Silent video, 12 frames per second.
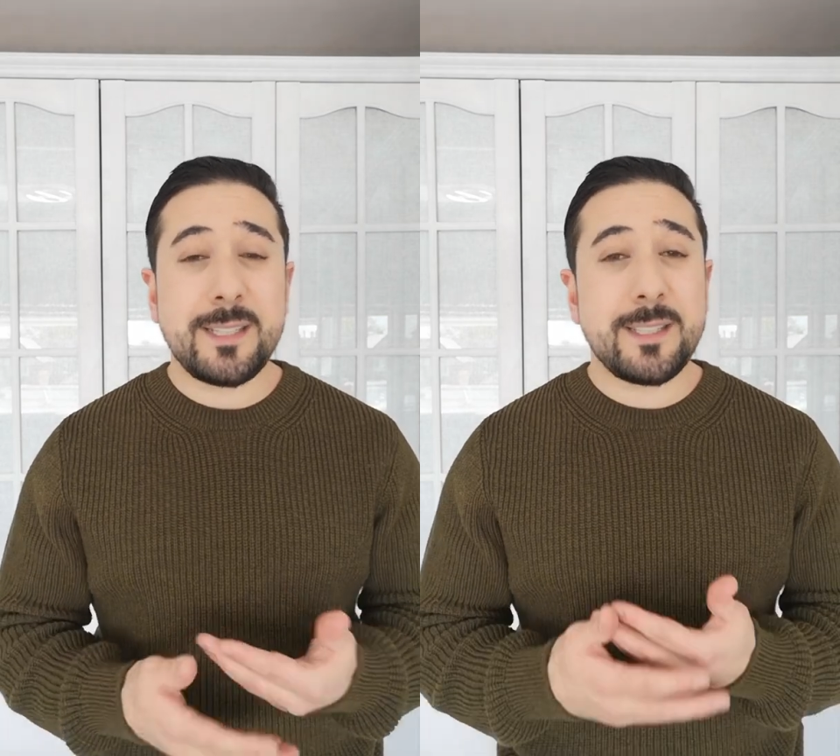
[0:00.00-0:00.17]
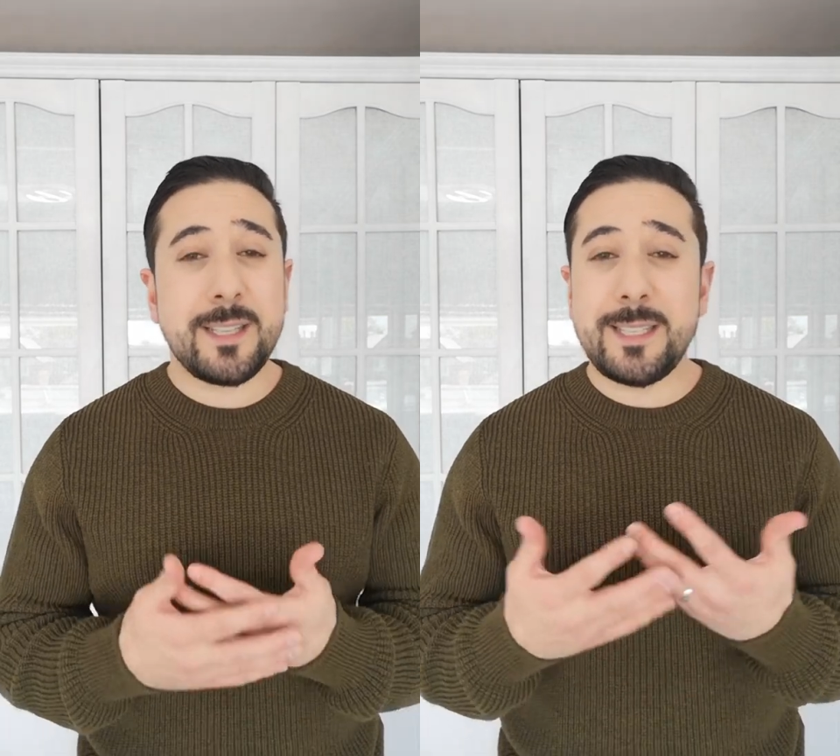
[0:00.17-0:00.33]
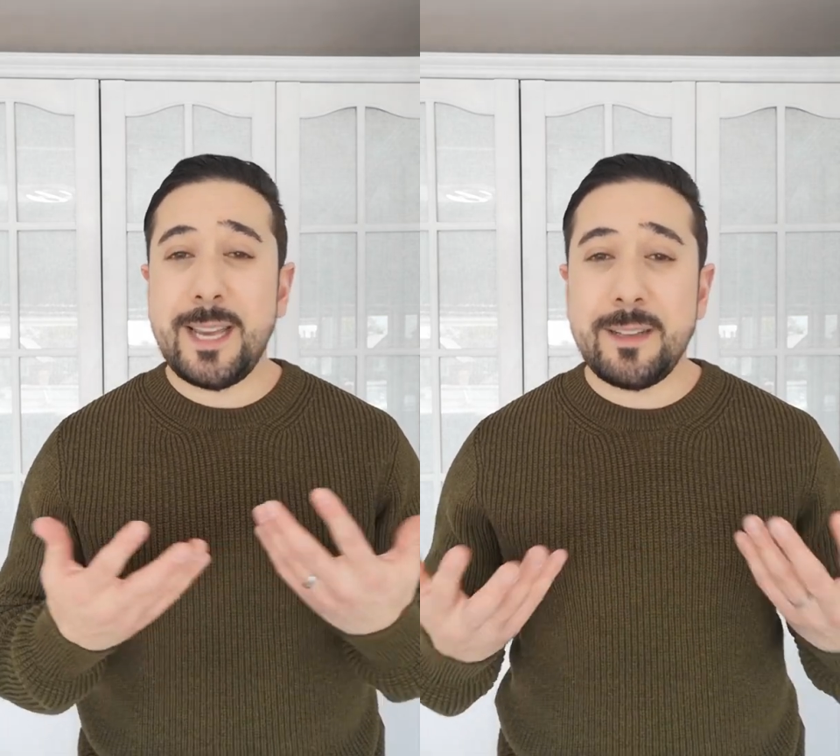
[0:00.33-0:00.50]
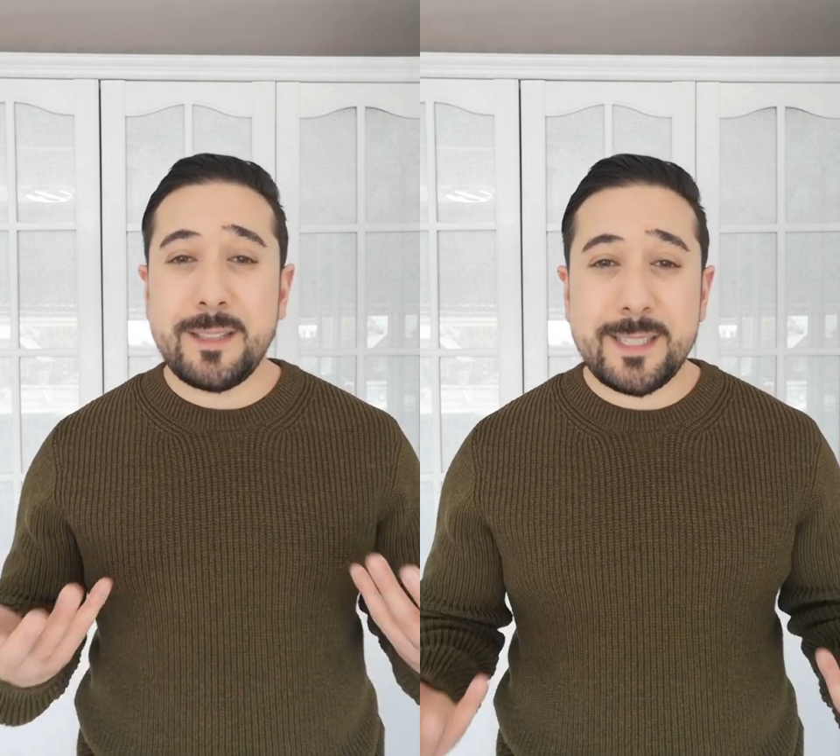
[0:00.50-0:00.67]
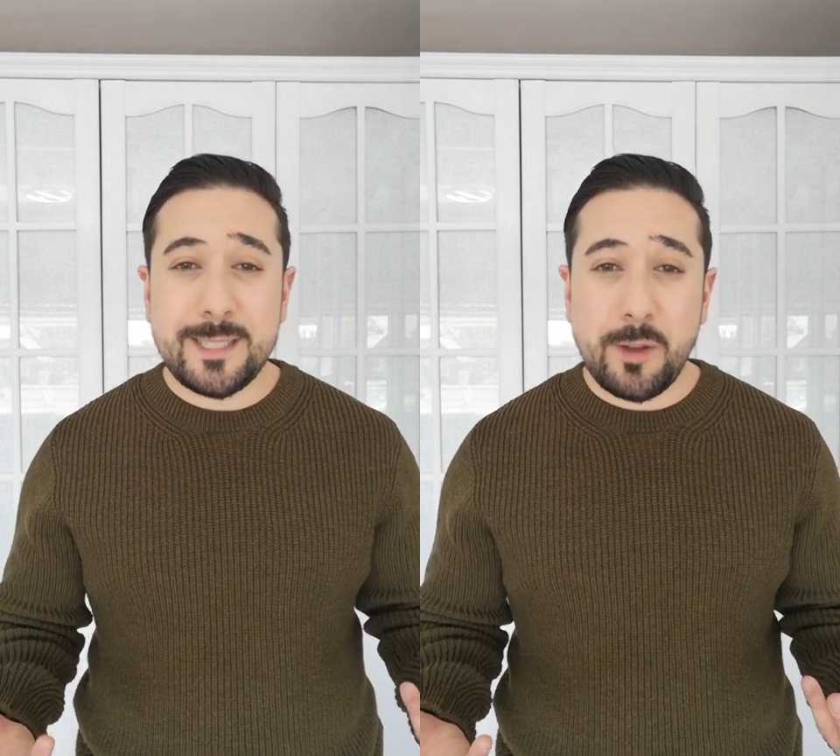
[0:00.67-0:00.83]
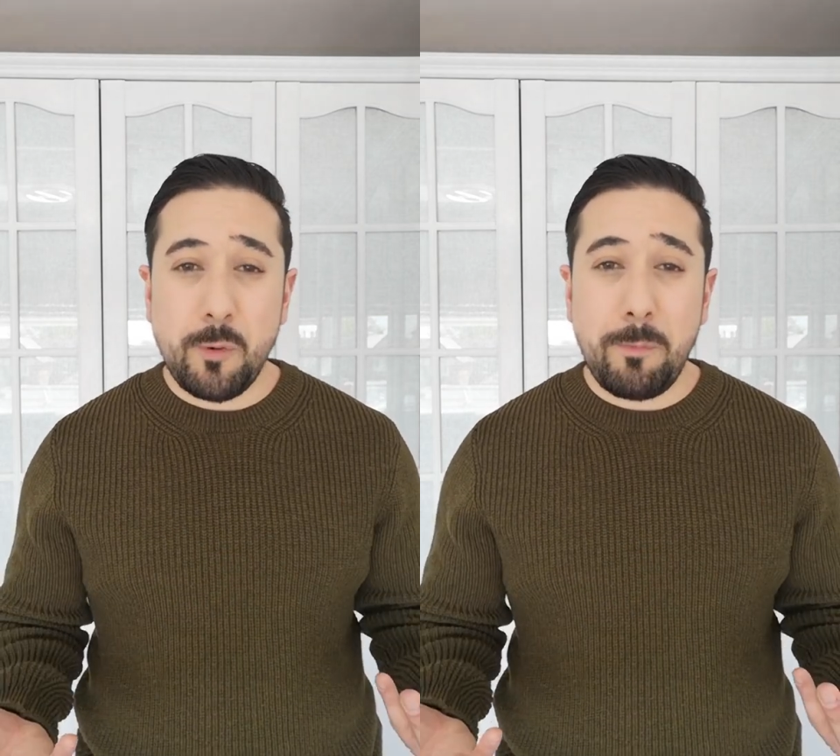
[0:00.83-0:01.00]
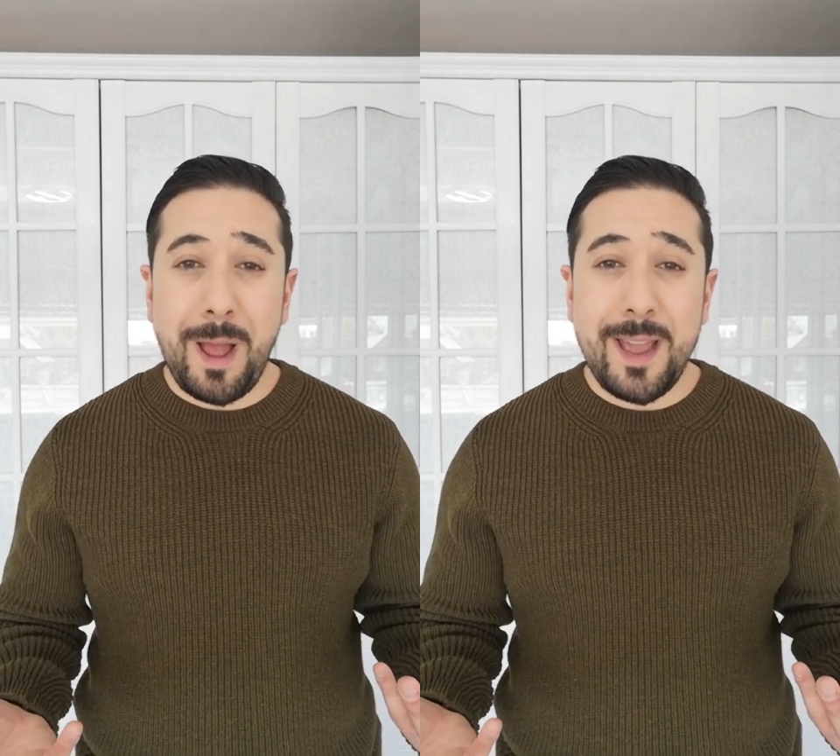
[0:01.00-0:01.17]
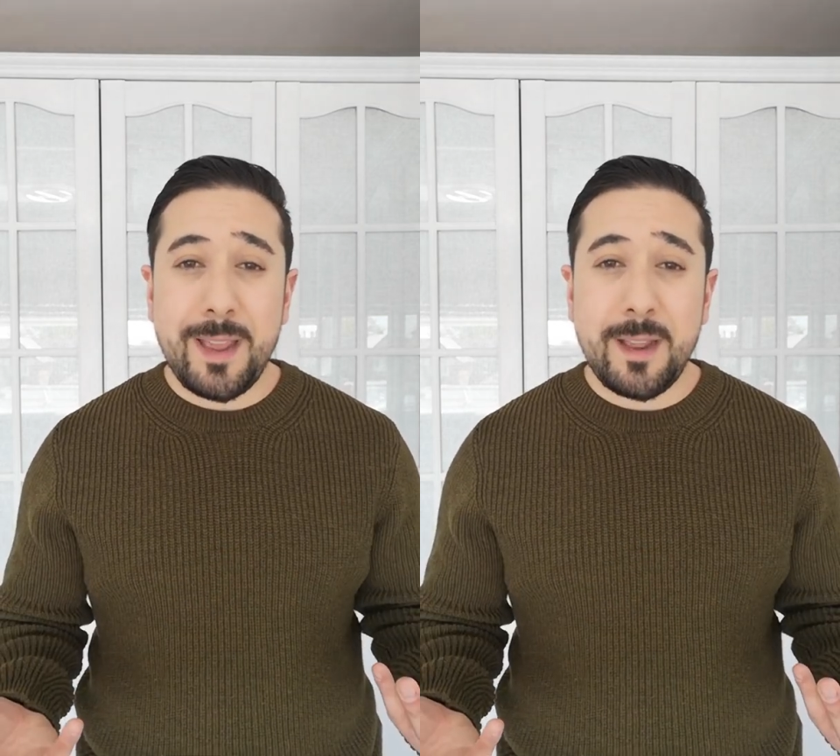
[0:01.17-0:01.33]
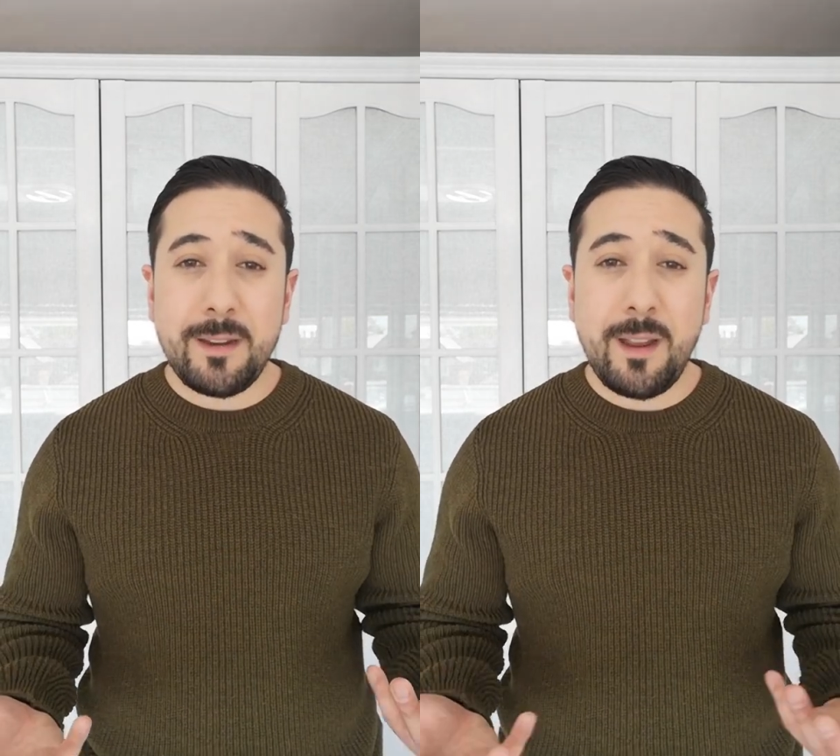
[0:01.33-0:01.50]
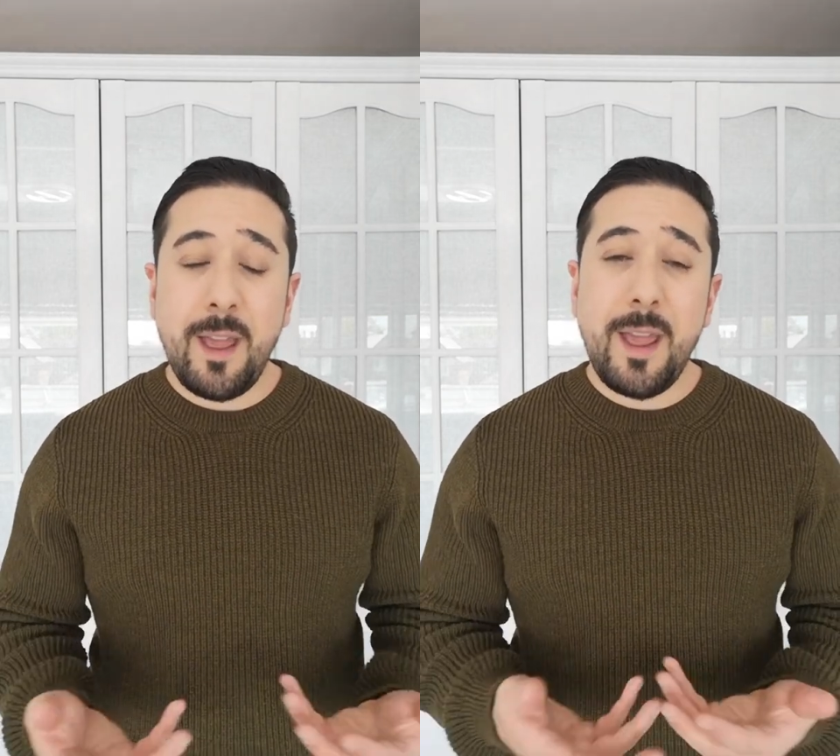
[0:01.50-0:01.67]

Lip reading: the tenant's still paying,